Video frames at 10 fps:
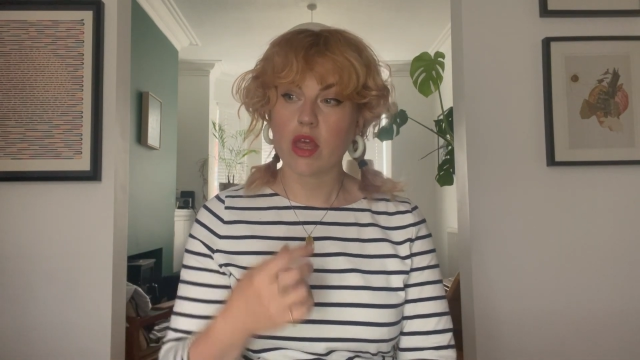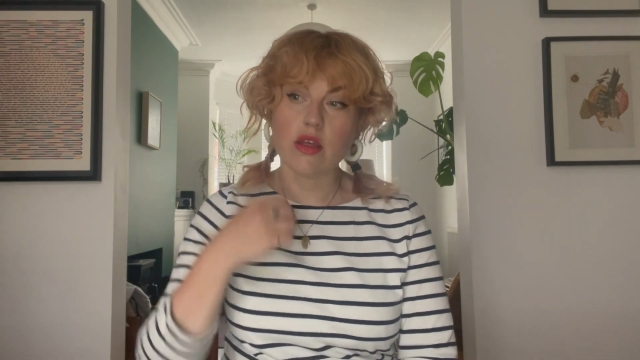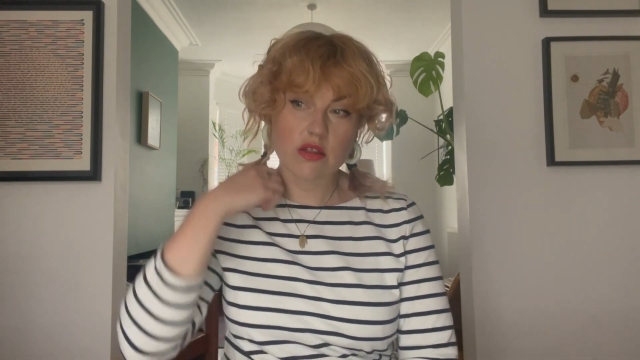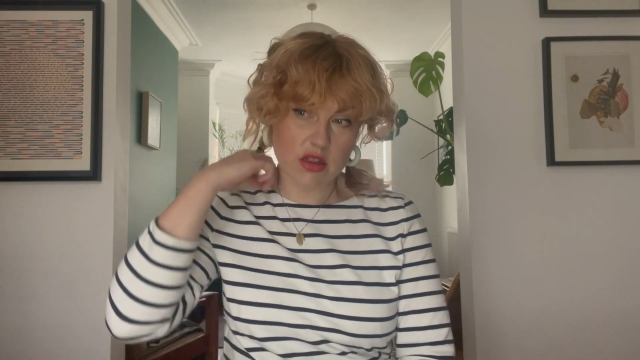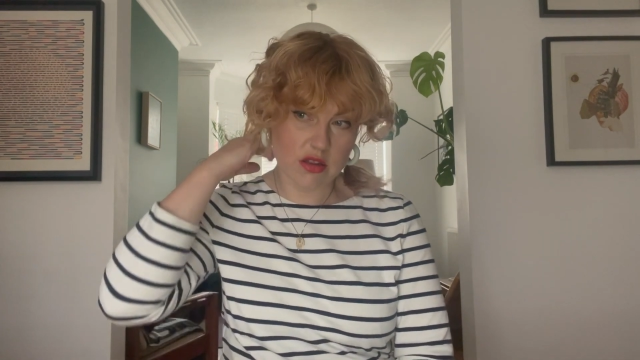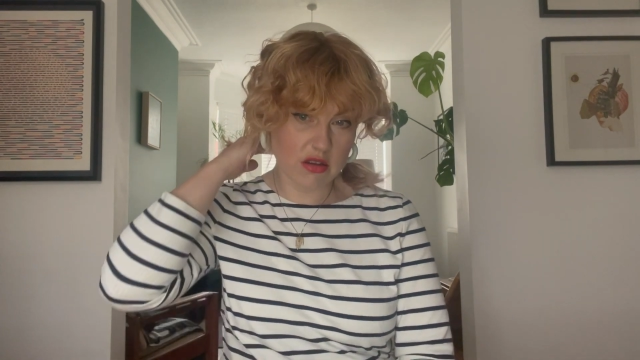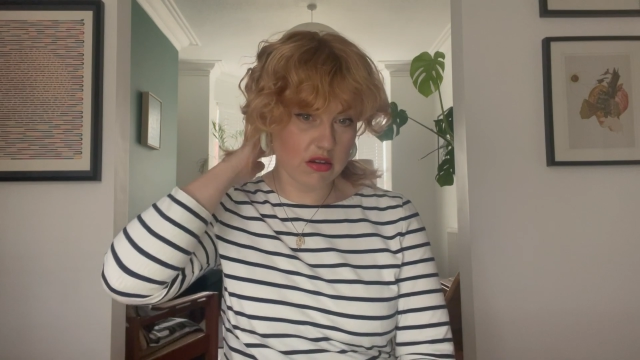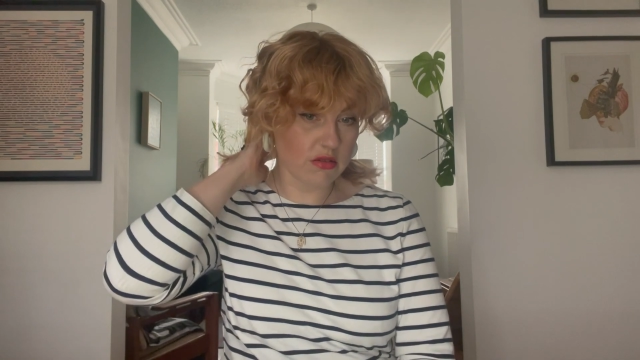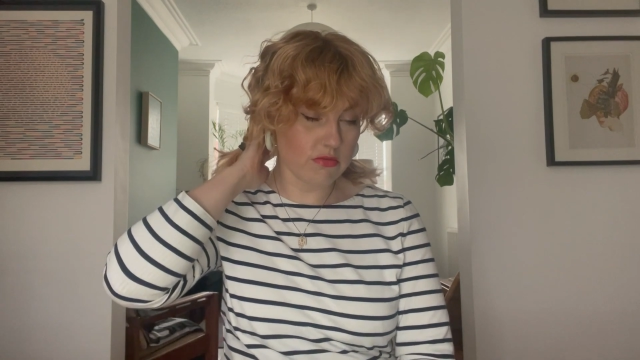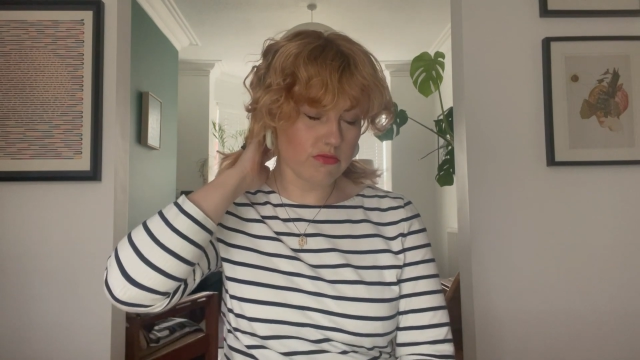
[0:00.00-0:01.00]
It's
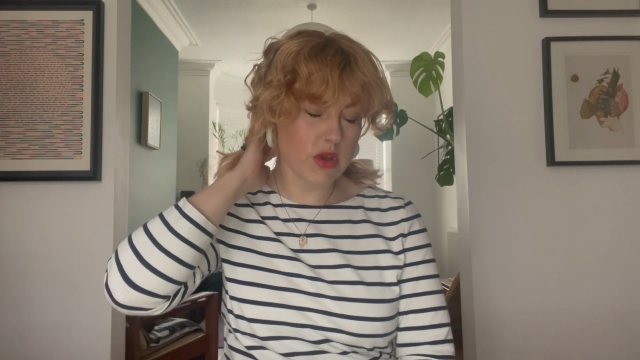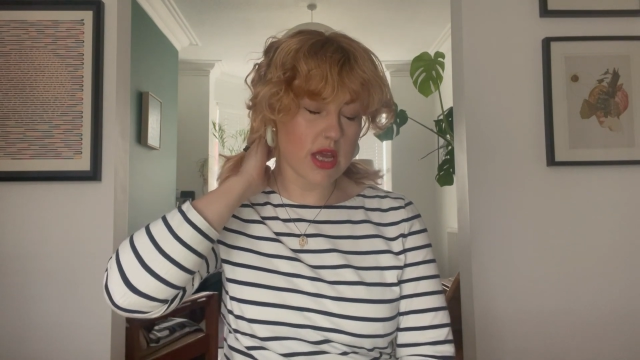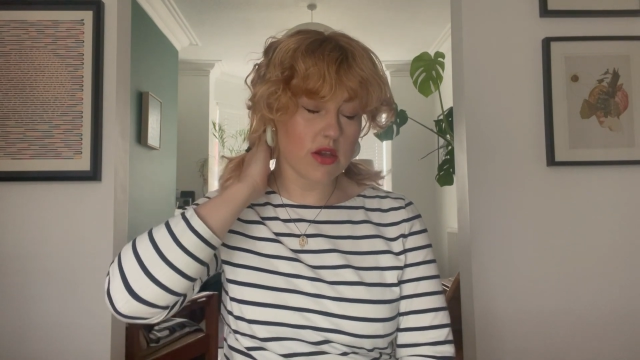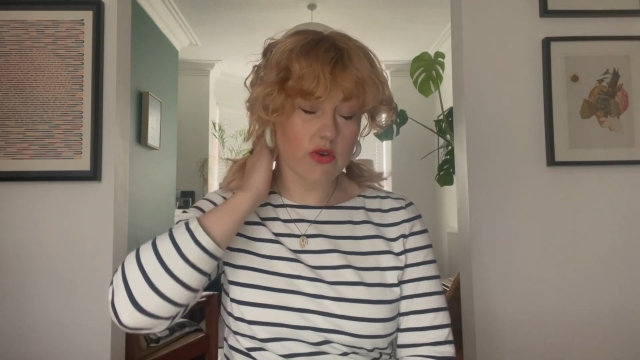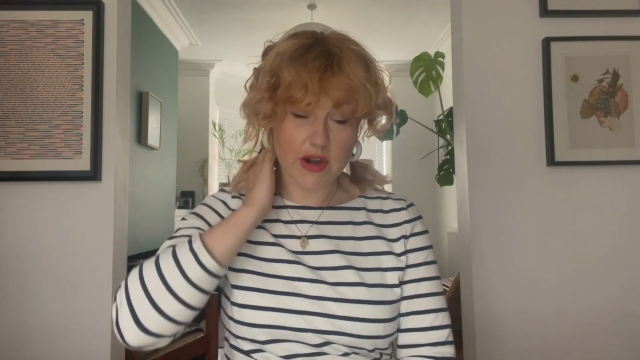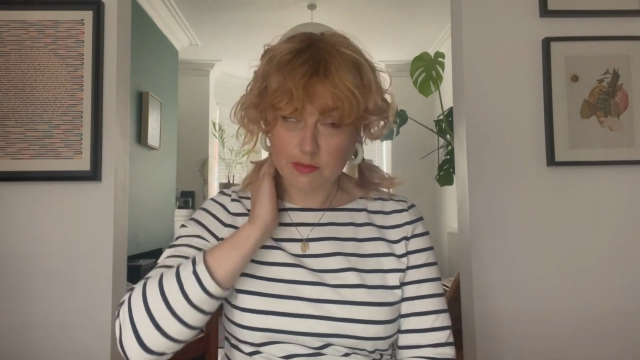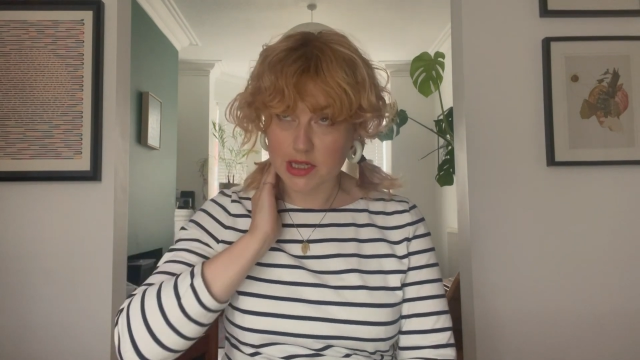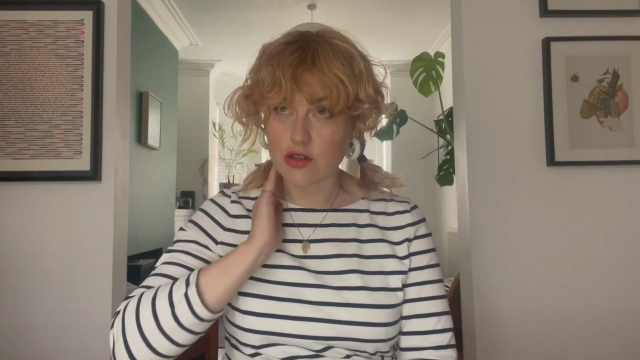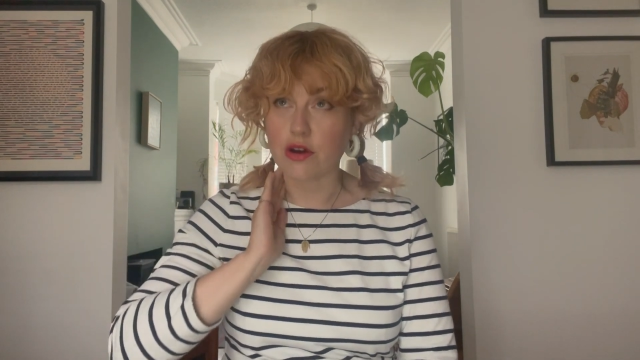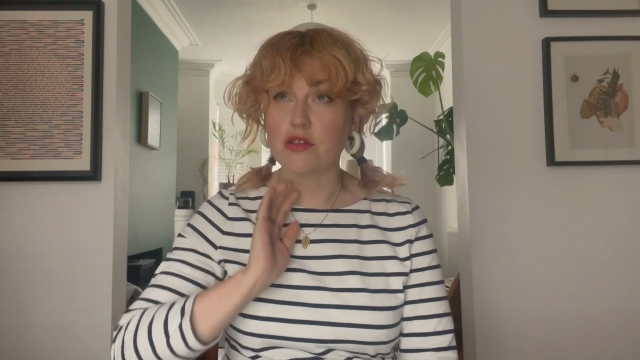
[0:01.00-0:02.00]

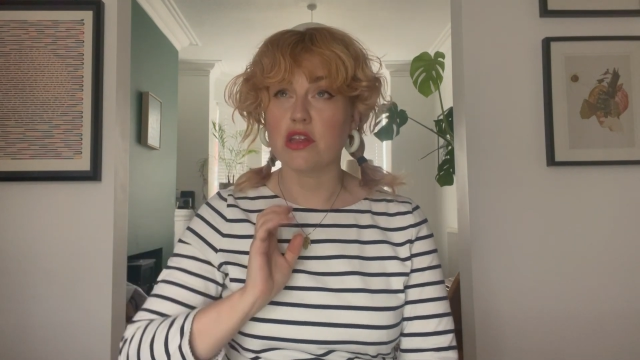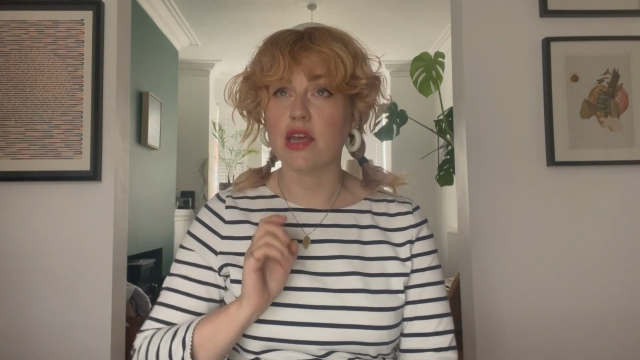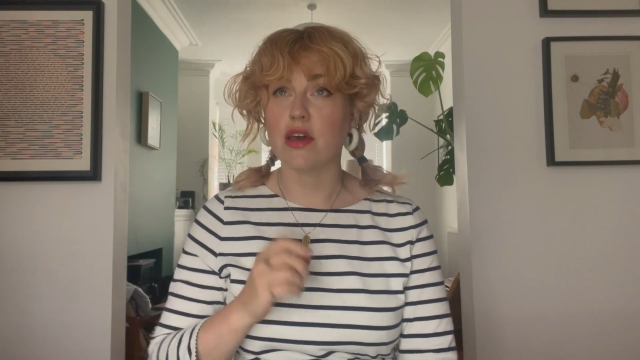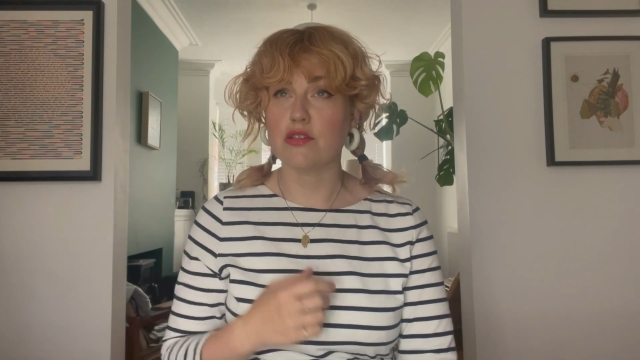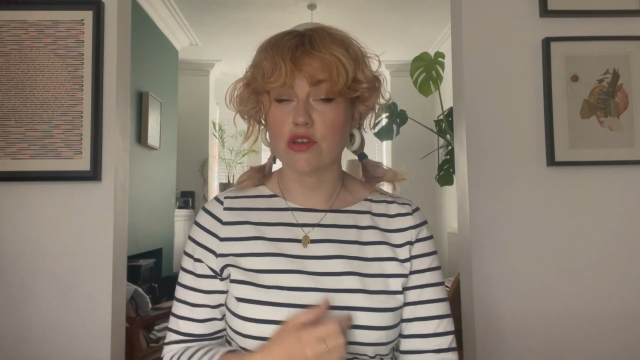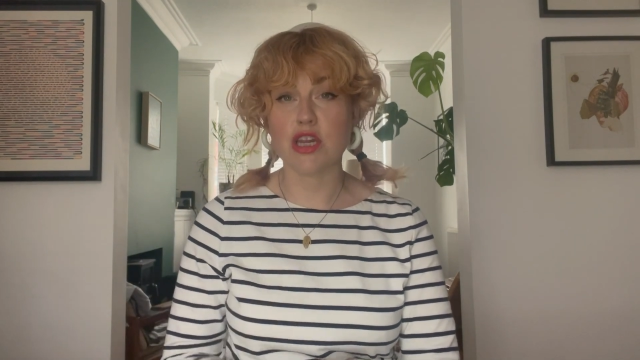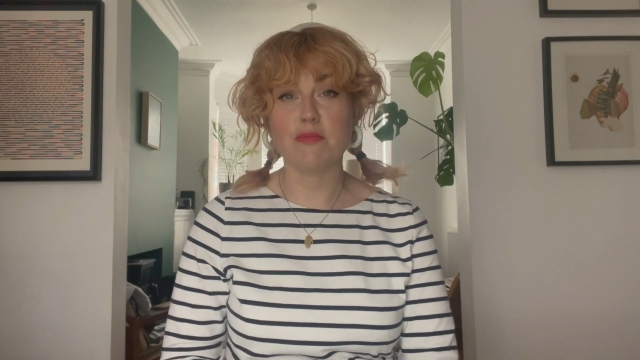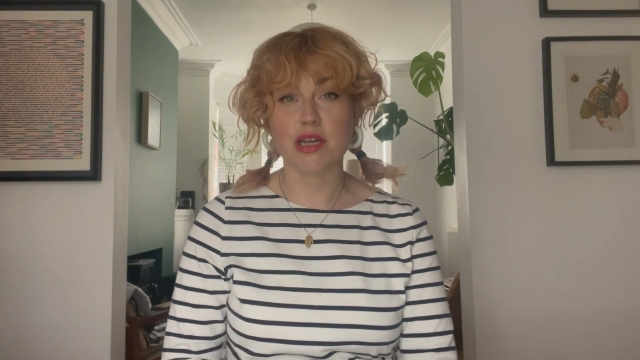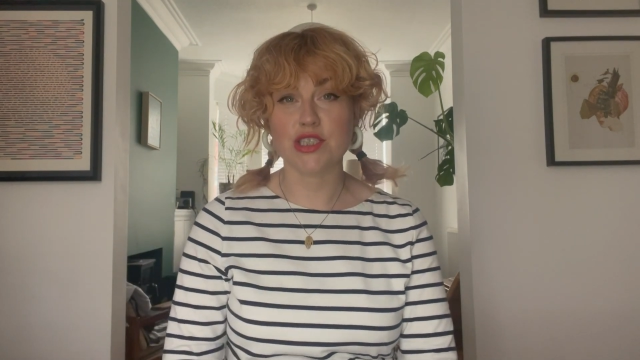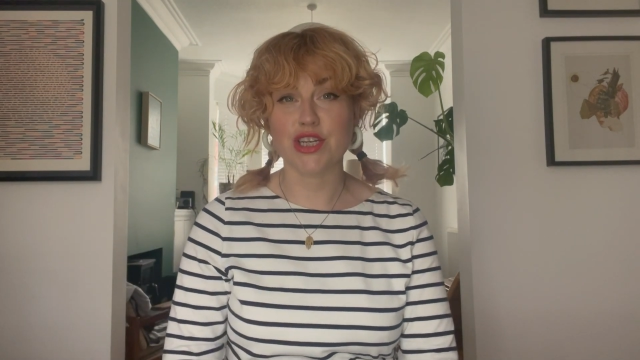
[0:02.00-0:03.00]
incredibly toxic, as you
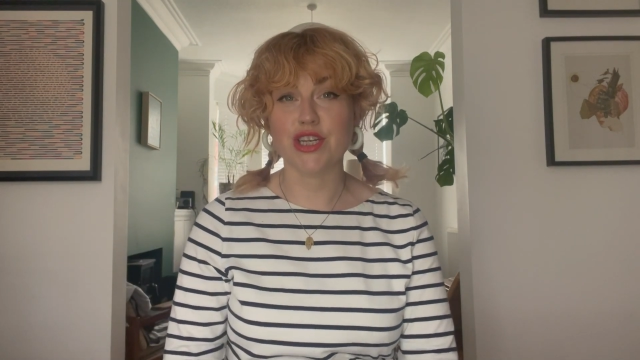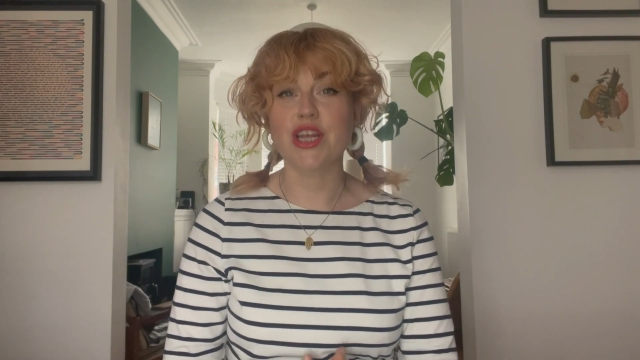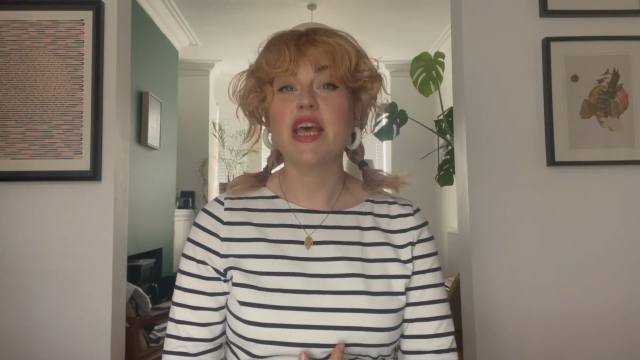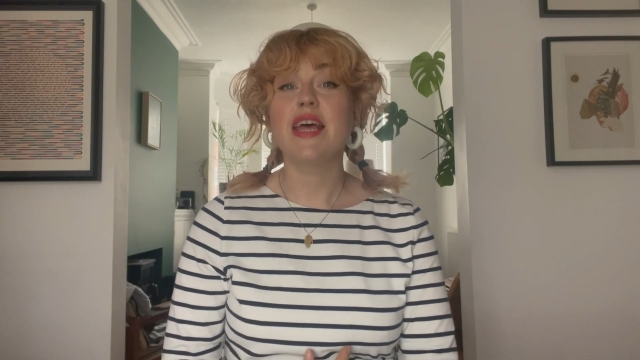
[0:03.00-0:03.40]
can imagine.